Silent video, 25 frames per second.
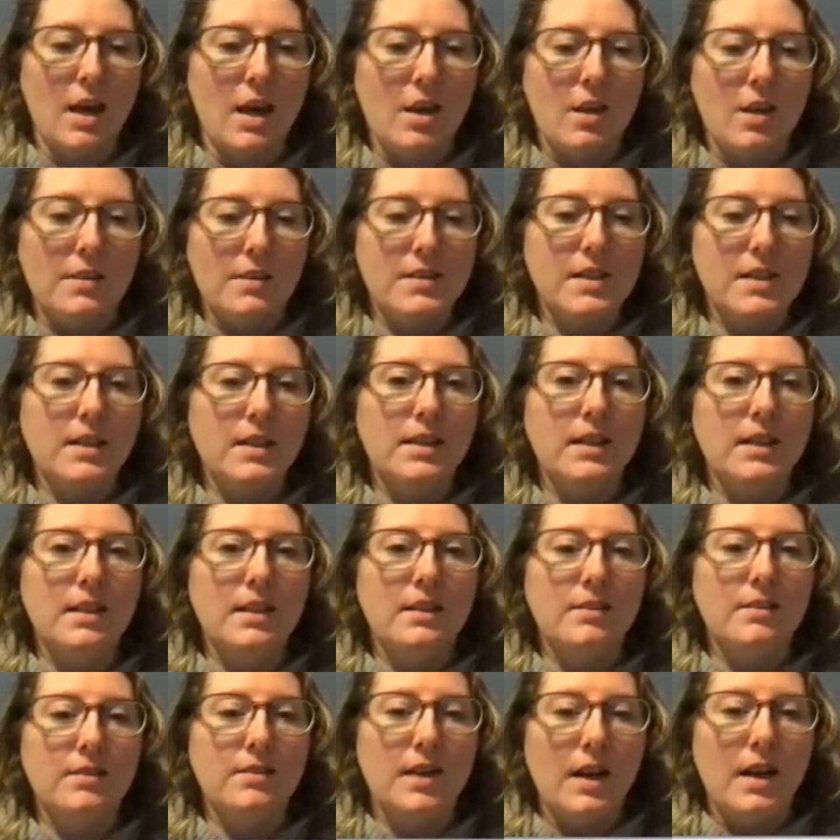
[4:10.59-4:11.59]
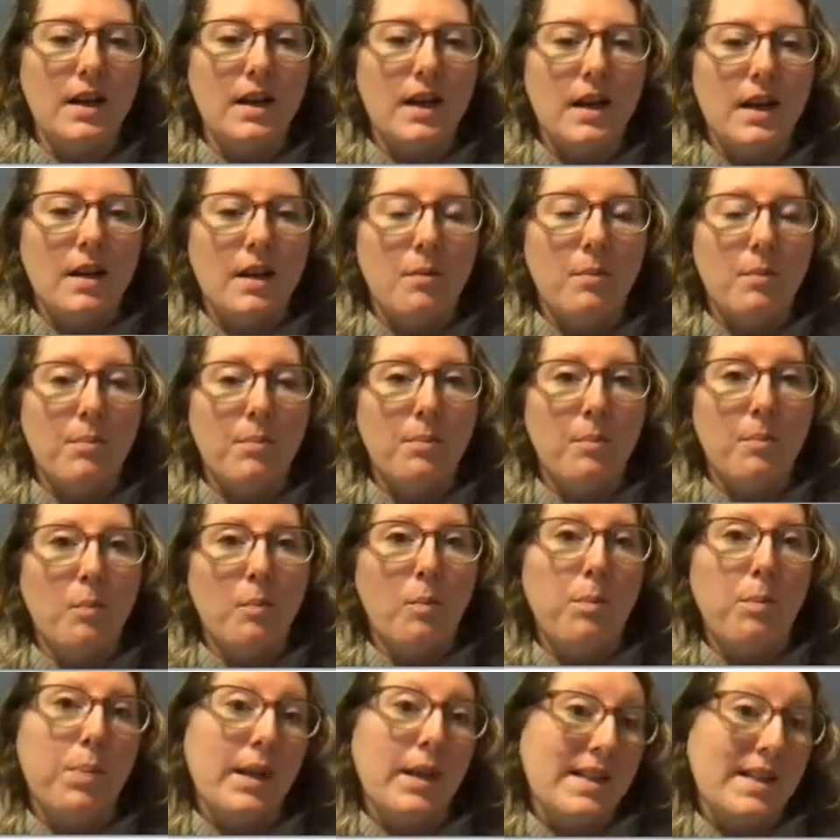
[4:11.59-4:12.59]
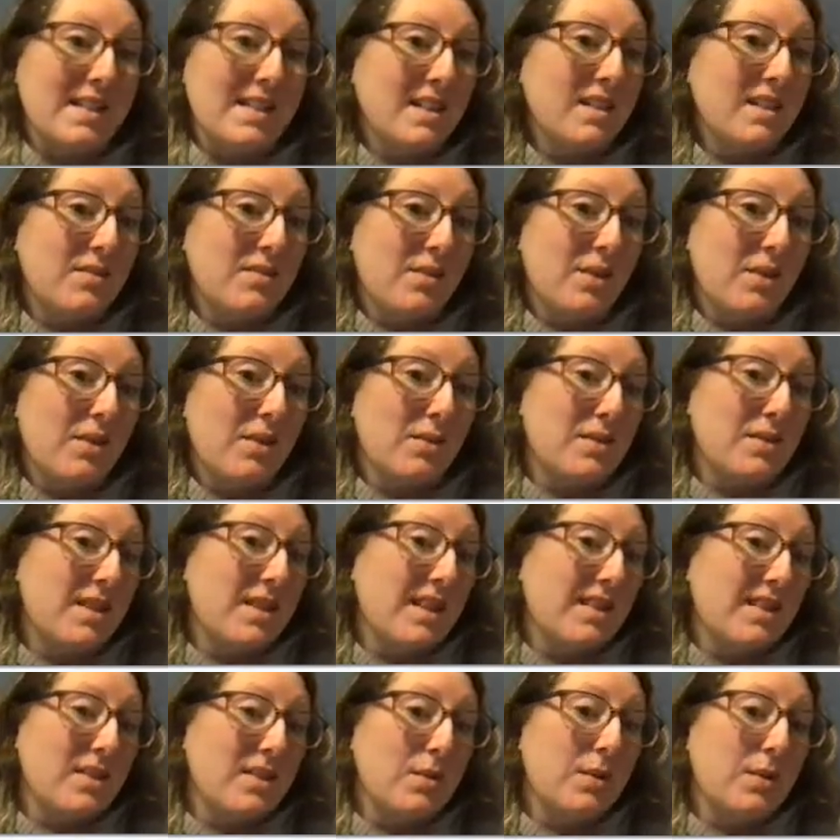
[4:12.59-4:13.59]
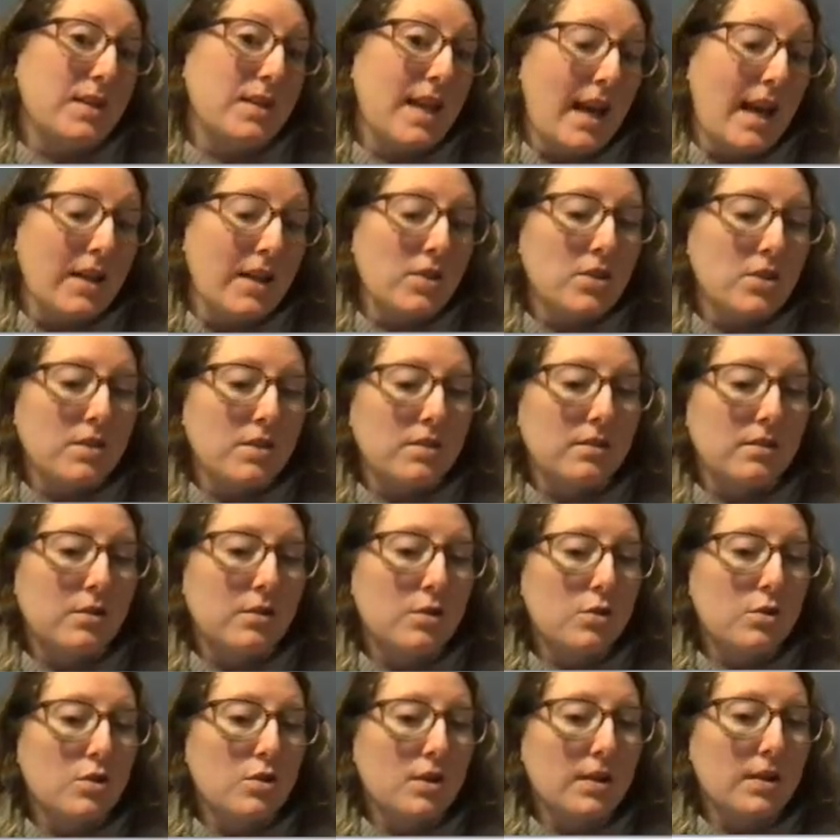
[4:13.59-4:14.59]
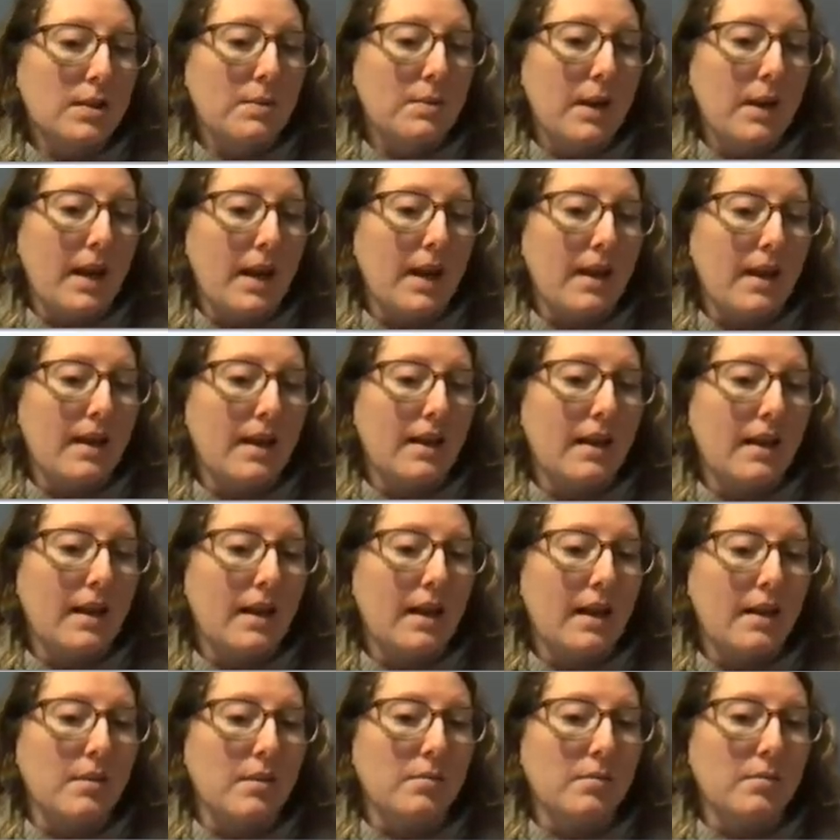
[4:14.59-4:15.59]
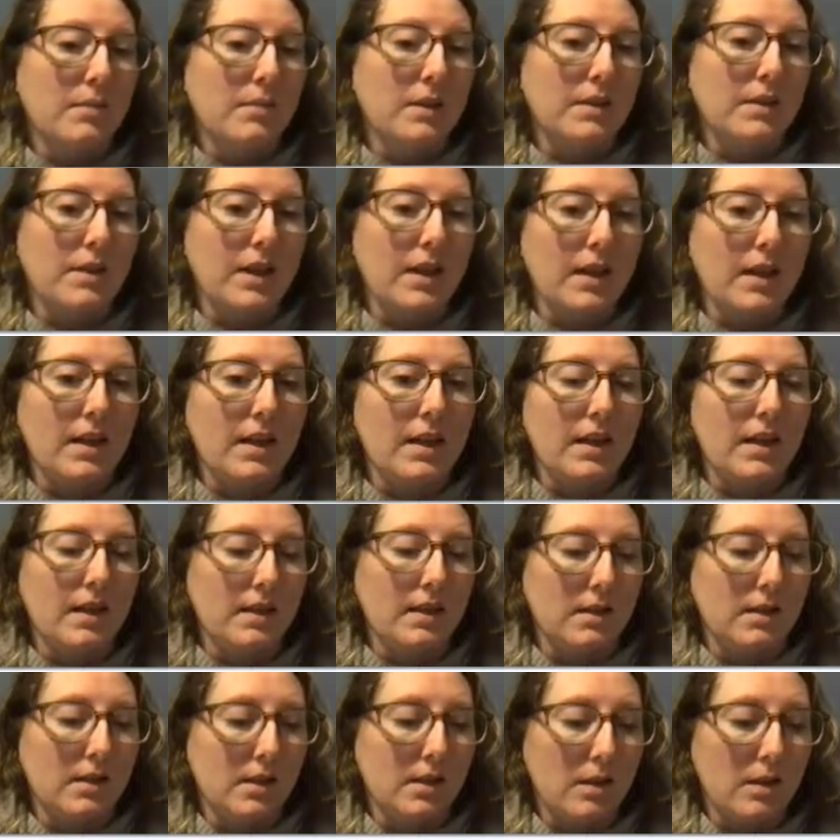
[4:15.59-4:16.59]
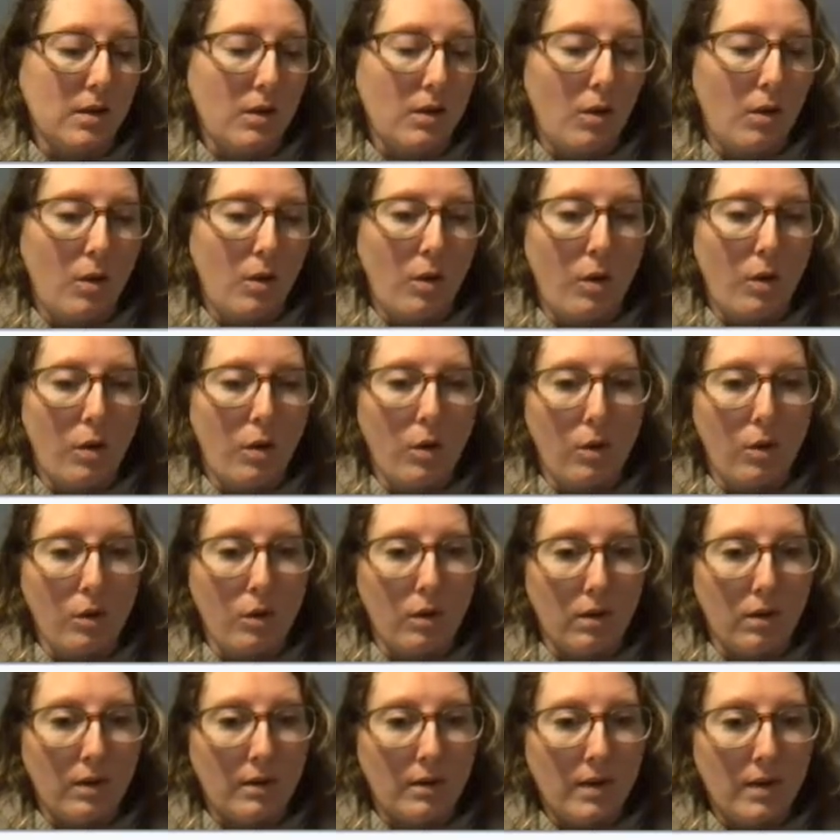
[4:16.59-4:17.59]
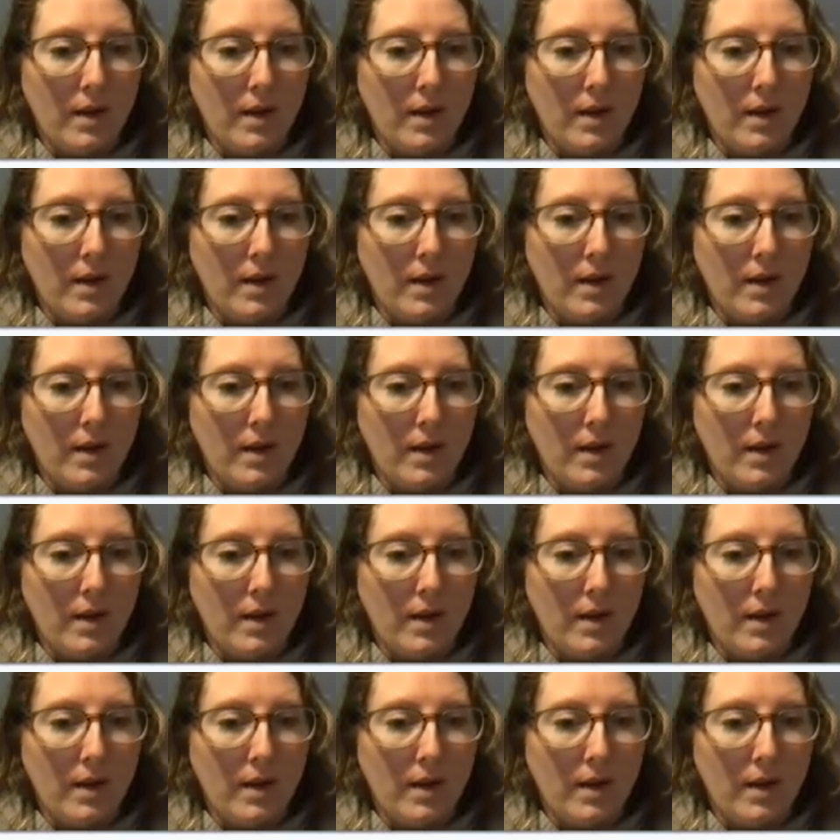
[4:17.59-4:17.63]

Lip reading: You have to leave places for those things to attach, usually by leaving a little hole.